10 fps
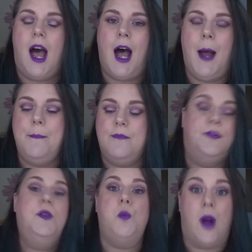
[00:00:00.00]
Um,
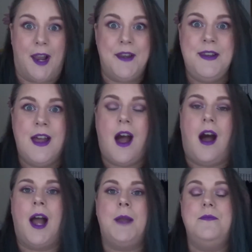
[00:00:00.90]
for one,
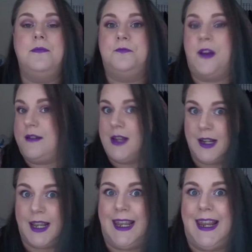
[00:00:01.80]
I'm very
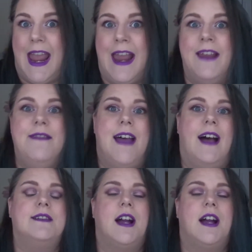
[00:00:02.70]
lucky in that